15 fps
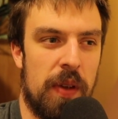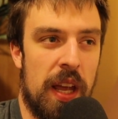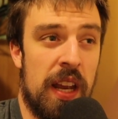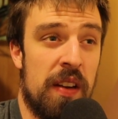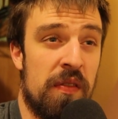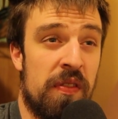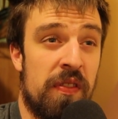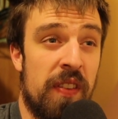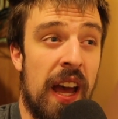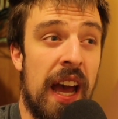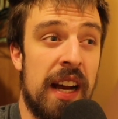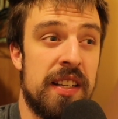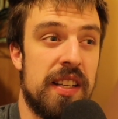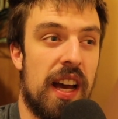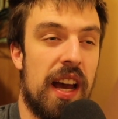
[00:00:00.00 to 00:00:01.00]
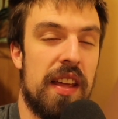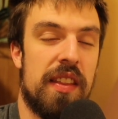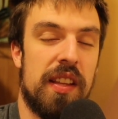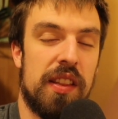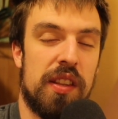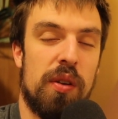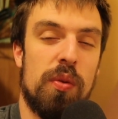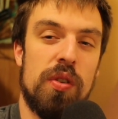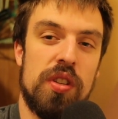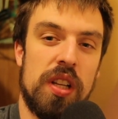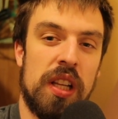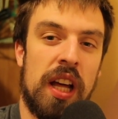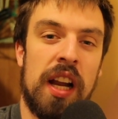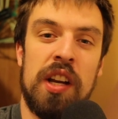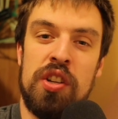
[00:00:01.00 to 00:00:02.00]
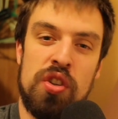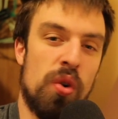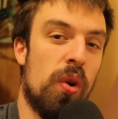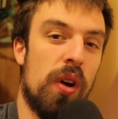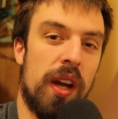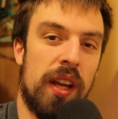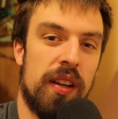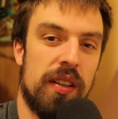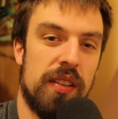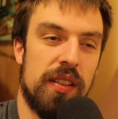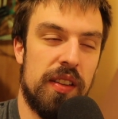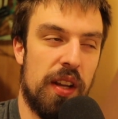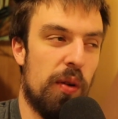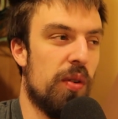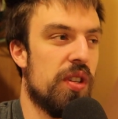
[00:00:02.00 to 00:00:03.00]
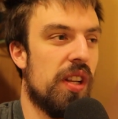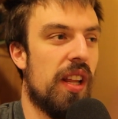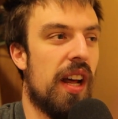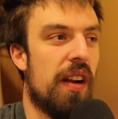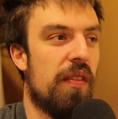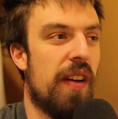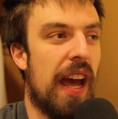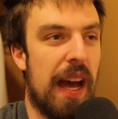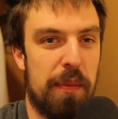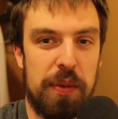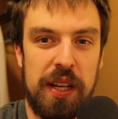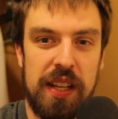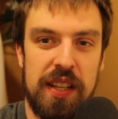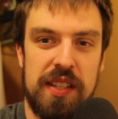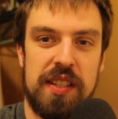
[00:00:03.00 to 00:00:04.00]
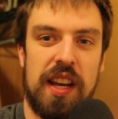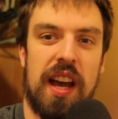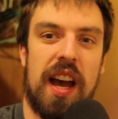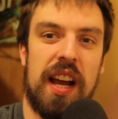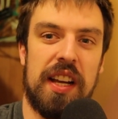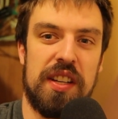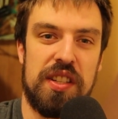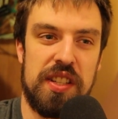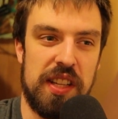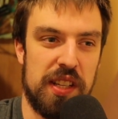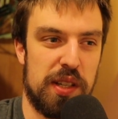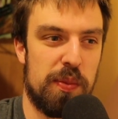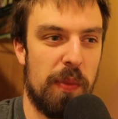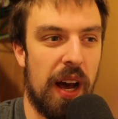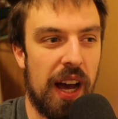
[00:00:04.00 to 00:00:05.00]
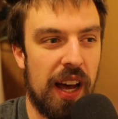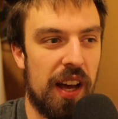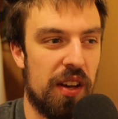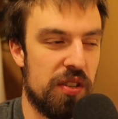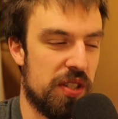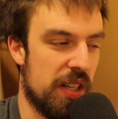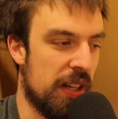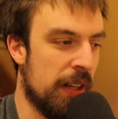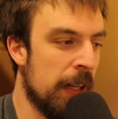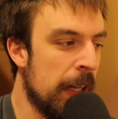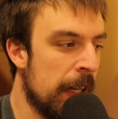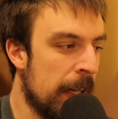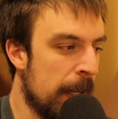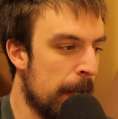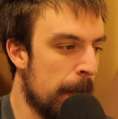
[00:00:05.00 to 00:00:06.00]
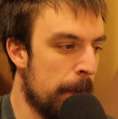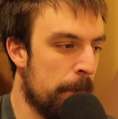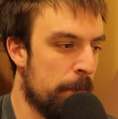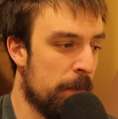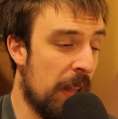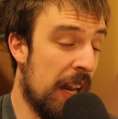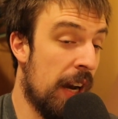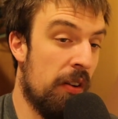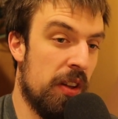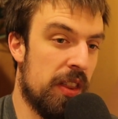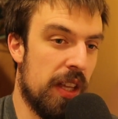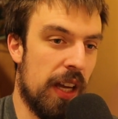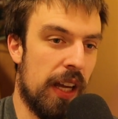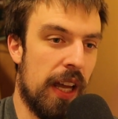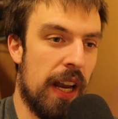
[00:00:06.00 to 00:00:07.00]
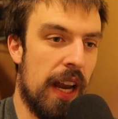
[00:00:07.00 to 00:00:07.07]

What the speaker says: In fact, I think there was a lot of joy. There was a lot of happiness. I could see the smiles and everything.